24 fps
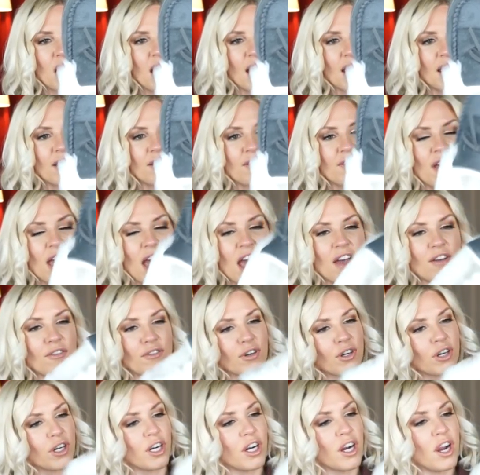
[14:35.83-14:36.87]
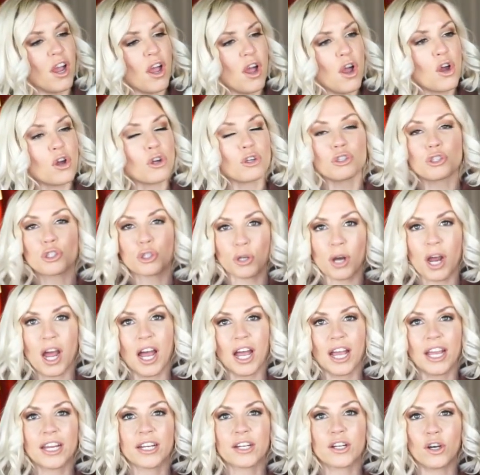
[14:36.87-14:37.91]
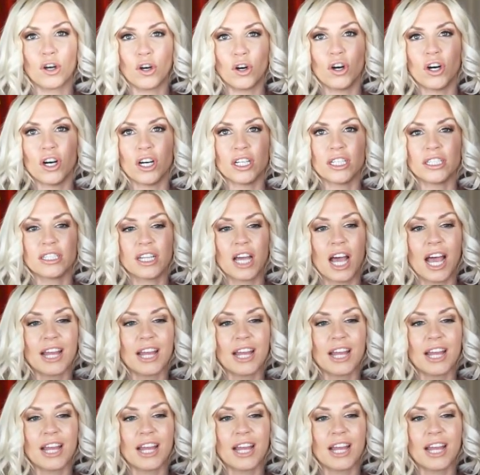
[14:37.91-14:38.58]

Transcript: I have ever tried on.